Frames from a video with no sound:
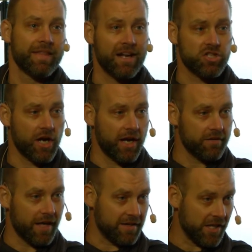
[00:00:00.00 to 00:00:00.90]
That
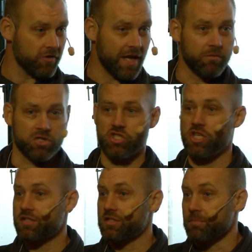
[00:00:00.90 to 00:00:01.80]
child, that neonate, was
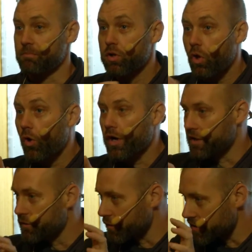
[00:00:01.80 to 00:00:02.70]
just
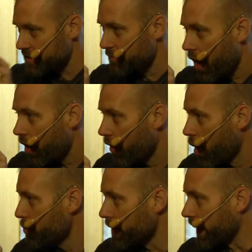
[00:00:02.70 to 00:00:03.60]
deployed through a small
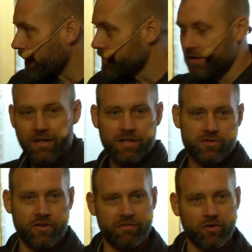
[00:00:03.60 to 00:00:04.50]
opening.
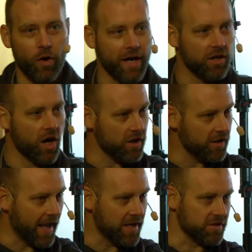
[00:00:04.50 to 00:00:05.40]
So they're quite
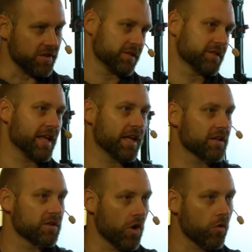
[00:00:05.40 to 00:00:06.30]
cartilaginous.
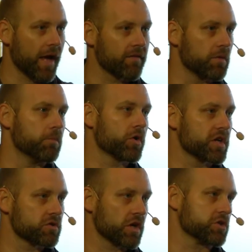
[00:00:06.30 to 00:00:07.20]
They don't have the
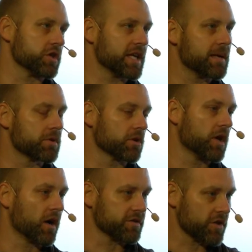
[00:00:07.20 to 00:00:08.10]
bony structure to keep their
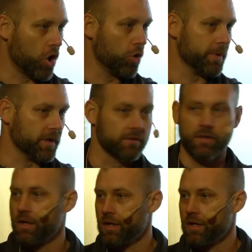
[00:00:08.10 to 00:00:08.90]
lungs open.